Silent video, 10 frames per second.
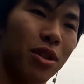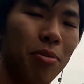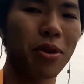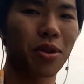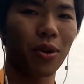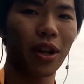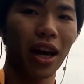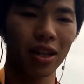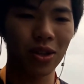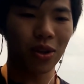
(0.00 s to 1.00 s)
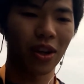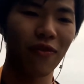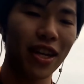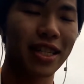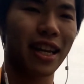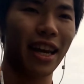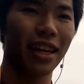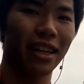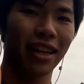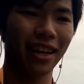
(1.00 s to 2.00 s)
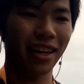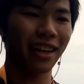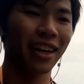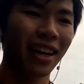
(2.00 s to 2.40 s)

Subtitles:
We were supposed to go there to investigate the